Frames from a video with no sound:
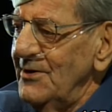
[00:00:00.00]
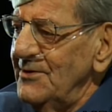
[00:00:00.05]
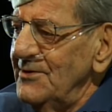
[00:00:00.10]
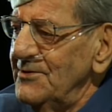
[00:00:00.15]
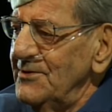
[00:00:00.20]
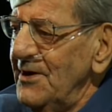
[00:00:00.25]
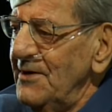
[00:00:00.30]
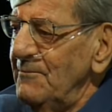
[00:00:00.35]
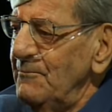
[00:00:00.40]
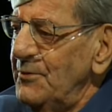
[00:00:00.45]

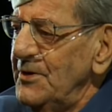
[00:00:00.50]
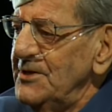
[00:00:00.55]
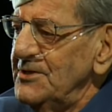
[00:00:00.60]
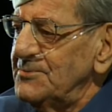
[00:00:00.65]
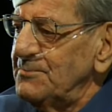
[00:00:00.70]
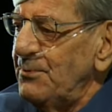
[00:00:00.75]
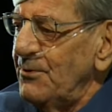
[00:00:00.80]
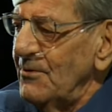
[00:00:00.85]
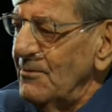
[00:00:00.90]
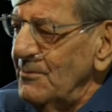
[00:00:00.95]
peace pulled me
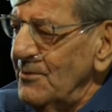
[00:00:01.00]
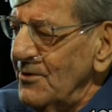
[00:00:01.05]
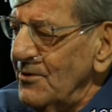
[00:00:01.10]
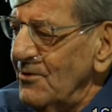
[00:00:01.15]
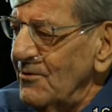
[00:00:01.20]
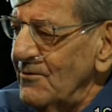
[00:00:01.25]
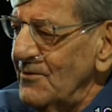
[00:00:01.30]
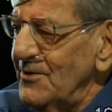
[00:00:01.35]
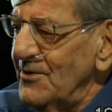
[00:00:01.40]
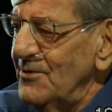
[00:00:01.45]
over. You
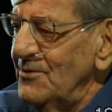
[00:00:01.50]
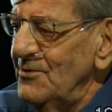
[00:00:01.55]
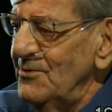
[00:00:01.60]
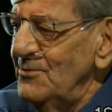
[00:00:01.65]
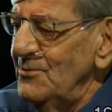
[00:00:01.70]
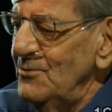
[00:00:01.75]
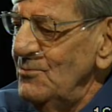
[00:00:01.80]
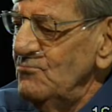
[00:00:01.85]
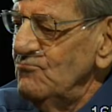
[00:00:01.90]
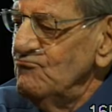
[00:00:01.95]

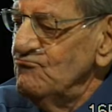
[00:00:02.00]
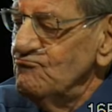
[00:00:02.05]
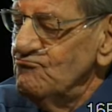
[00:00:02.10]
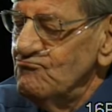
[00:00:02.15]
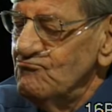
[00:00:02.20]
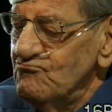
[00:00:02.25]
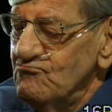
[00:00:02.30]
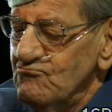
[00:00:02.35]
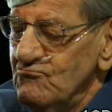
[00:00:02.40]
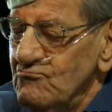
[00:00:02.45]

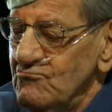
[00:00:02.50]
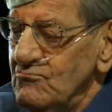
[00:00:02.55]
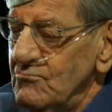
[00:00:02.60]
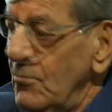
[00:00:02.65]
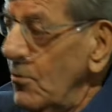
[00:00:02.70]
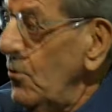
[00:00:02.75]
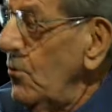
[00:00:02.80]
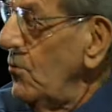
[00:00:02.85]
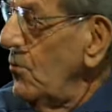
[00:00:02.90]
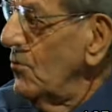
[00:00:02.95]
know. Oh,
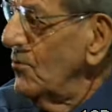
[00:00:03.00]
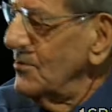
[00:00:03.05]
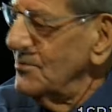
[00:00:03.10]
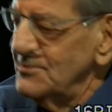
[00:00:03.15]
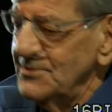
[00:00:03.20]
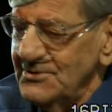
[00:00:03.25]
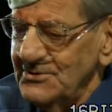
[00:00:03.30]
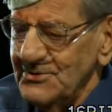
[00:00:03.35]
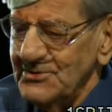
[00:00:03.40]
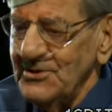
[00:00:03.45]
this is
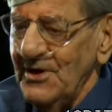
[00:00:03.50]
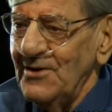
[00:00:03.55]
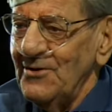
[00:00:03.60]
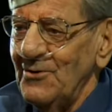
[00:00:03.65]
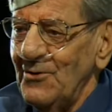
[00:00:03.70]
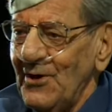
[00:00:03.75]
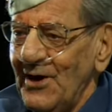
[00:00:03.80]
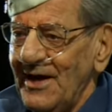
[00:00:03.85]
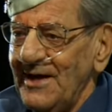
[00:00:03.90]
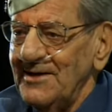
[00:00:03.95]
how I had in the
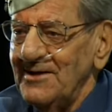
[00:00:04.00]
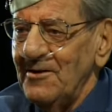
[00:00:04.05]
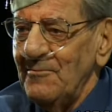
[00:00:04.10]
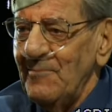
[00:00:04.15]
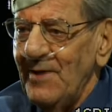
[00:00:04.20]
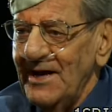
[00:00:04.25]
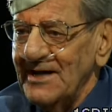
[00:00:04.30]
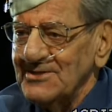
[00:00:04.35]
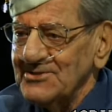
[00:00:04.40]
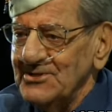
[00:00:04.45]
back seat.
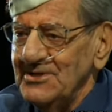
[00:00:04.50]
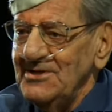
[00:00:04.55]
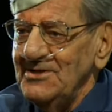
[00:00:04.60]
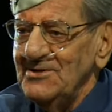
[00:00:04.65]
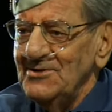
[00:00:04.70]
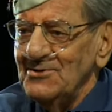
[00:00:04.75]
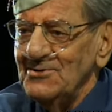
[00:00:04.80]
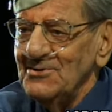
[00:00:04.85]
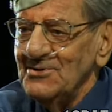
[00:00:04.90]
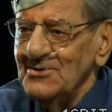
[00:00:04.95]
You know, and
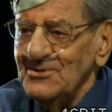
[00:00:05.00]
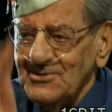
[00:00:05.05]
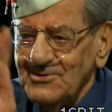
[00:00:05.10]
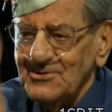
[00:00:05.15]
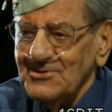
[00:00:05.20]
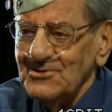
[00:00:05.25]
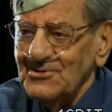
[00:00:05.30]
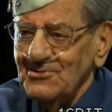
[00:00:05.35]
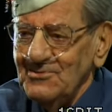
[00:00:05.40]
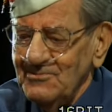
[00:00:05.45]
they just
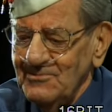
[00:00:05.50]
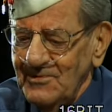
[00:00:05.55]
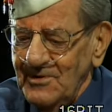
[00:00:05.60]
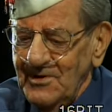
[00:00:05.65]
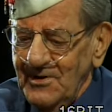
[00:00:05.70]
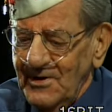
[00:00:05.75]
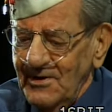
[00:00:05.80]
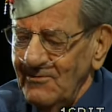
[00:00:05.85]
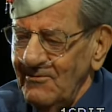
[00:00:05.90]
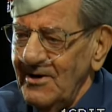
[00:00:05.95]
writing
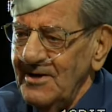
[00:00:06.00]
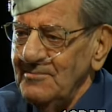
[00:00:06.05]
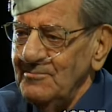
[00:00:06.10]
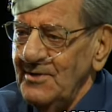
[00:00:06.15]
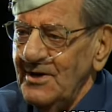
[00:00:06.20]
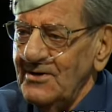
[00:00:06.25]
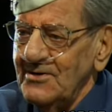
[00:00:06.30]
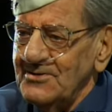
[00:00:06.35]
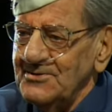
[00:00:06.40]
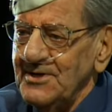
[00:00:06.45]
me out a
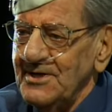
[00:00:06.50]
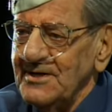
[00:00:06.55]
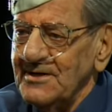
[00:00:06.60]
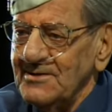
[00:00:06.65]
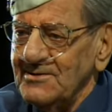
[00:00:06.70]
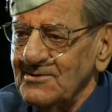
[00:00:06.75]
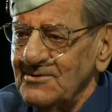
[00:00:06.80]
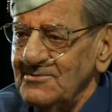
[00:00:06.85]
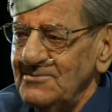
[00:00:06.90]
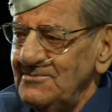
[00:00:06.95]
ticket though,
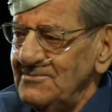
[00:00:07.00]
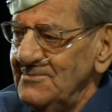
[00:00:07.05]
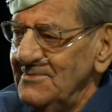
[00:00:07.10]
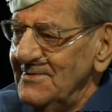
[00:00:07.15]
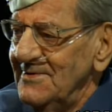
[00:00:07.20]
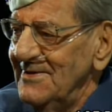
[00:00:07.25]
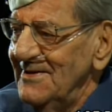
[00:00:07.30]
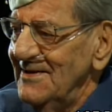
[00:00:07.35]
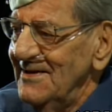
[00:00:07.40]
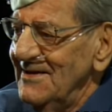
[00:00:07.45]

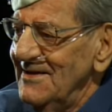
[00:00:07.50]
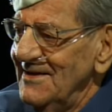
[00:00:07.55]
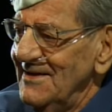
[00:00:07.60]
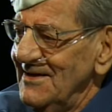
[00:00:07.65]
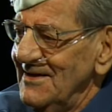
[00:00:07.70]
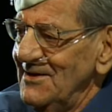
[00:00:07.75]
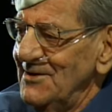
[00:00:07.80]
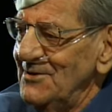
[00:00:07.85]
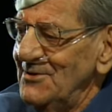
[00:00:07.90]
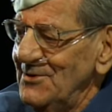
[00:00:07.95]
and they
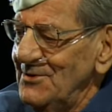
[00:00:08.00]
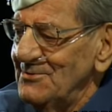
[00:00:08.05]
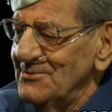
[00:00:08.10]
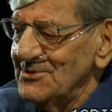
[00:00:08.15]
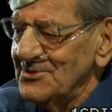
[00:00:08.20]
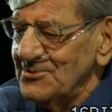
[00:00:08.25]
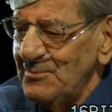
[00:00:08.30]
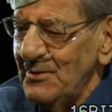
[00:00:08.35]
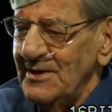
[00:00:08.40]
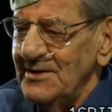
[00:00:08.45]
explained to
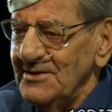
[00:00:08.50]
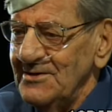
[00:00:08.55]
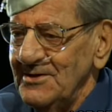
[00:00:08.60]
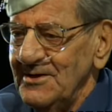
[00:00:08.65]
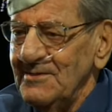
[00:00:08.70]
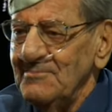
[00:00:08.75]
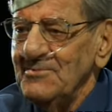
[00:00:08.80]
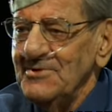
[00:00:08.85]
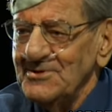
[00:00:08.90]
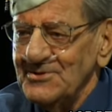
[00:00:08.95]
him that the
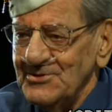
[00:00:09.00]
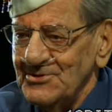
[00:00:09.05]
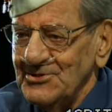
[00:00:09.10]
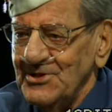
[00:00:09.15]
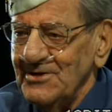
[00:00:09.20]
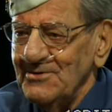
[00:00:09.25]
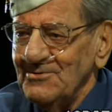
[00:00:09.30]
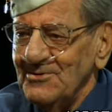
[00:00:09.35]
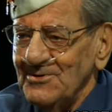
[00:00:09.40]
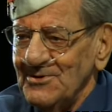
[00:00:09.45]
general, you
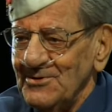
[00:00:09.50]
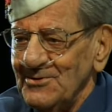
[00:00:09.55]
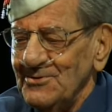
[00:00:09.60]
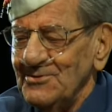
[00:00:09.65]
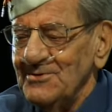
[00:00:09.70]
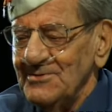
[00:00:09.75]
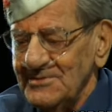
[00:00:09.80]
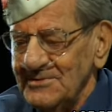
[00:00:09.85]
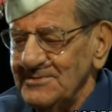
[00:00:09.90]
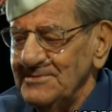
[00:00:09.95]
know,
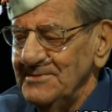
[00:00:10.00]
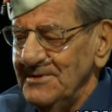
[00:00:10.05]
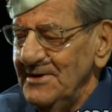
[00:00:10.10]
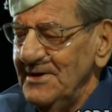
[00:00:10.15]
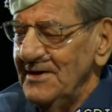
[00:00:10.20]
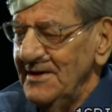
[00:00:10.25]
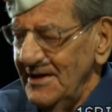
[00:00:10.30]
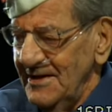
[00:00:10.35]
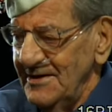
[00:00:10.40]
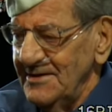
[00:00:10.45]

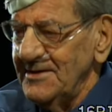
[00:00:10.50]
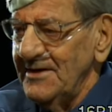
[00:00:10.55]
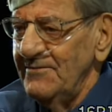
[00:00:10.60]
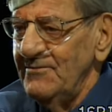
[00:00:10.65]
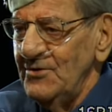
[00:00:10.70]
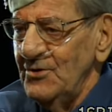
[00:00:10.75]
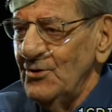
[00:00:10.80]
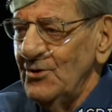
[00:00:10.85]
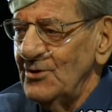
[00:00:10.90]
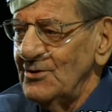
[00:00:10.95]
gave the orders.
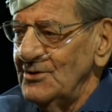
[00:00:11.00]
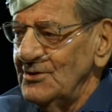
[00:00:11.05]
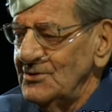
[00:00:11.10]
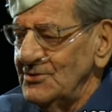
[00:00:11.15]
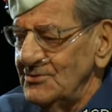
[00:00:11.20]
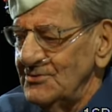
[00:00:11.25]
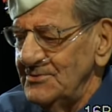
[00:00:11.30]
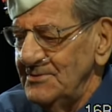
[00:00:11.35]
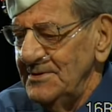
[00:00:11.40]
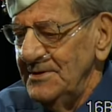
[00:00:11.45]
So
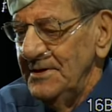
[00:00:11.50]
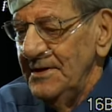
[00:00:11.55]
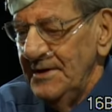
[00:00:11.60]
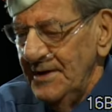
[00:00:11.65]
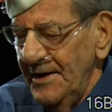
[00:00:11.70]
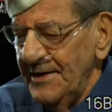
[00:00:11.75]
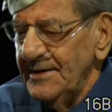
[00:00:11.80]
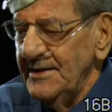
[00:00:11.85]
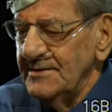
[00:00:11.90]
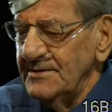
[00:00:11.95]
I got the
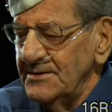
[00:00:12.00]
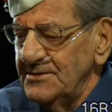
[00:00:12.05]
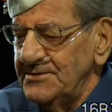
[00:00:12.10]
ticket